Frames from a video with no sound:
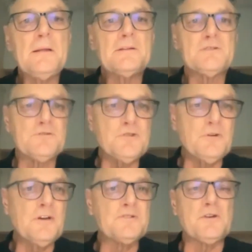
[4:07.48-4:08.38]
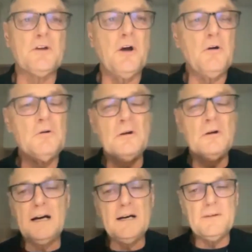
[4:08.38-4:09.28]
So 2 years
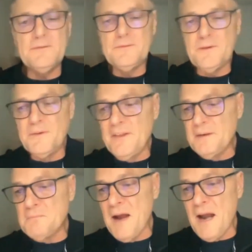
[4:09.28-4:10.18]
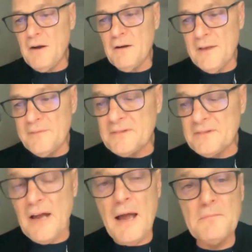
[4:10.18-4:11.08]
ago, the then mayor at the
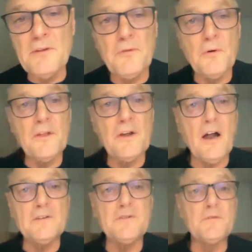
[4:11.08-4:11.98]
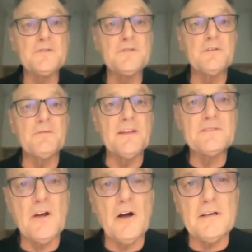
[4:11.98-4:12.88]
time, before the controversy of
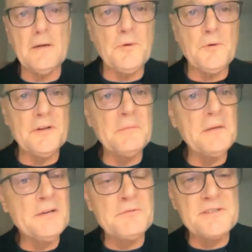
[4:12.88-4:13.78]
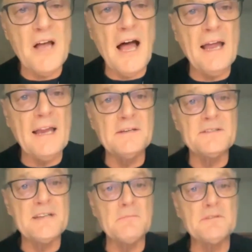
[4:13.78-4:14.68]
things caught up with him, he resigned.
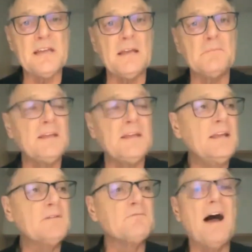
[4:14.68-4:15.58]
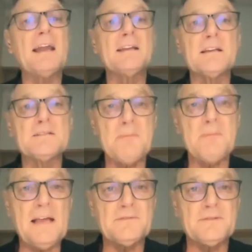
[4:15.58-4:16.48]
His name was Tenby. He invited us
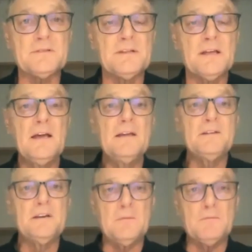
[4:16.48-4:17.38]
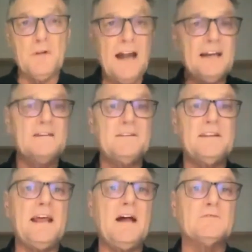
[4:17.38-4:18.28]
pastors to come right into
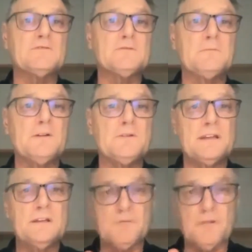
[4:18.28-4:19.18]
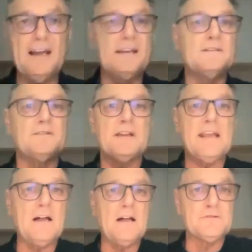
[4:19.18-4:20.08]
the council building, right into the
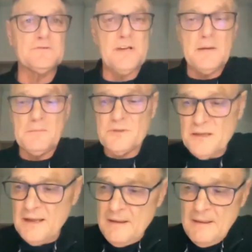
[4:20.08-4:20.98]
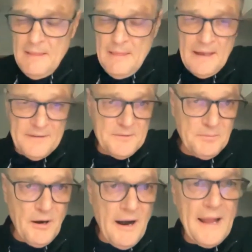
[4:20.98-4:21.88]
council chambers, and to
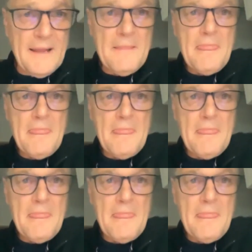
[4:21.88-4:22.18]
pray.